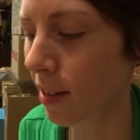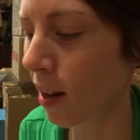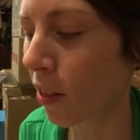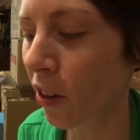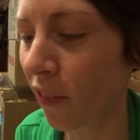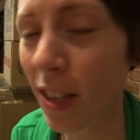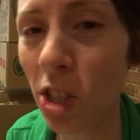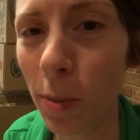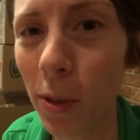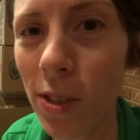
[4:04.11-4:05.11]
and other
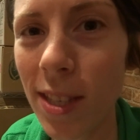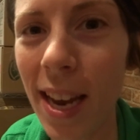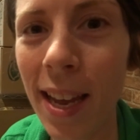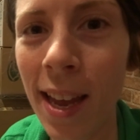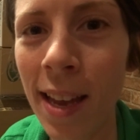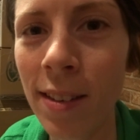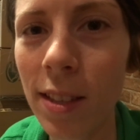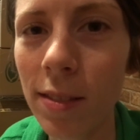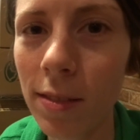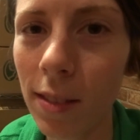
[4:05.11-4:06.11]
vegetables and
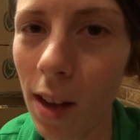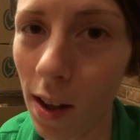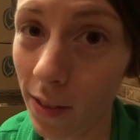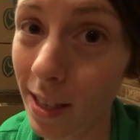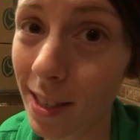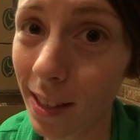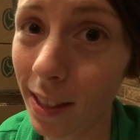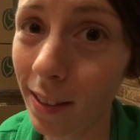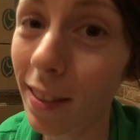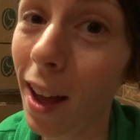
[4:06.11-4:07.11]
obviously
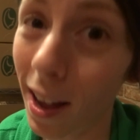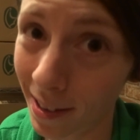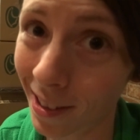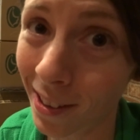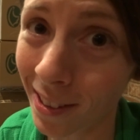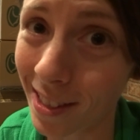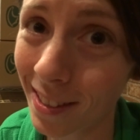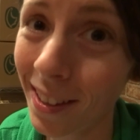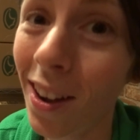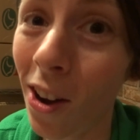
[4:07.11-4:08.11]
the hot dogs
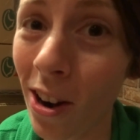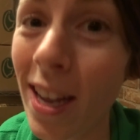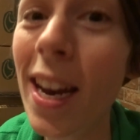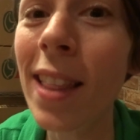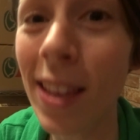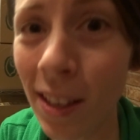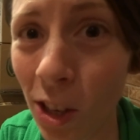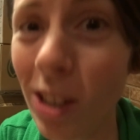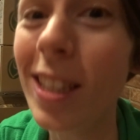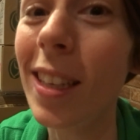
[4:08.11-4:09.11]
on it, and then
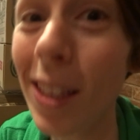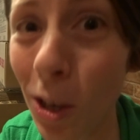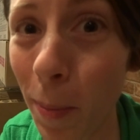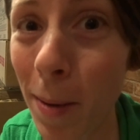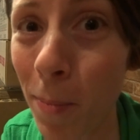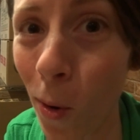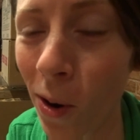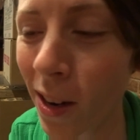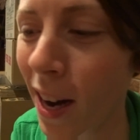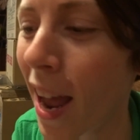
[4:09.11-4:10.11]
cooks it a little bit
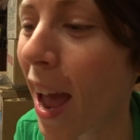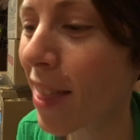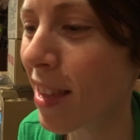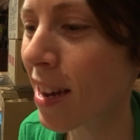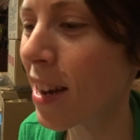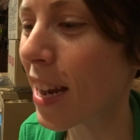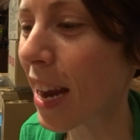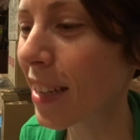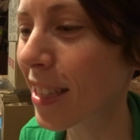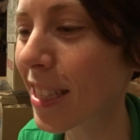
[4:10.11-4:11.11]
more, and then
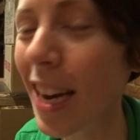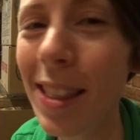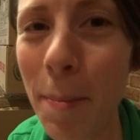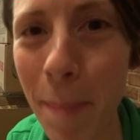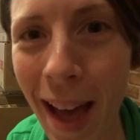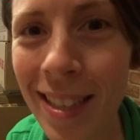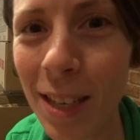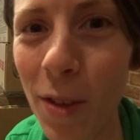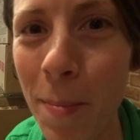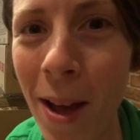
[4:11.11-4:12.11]
he has to take the
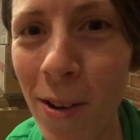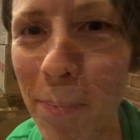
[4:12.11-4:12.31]
massive amount of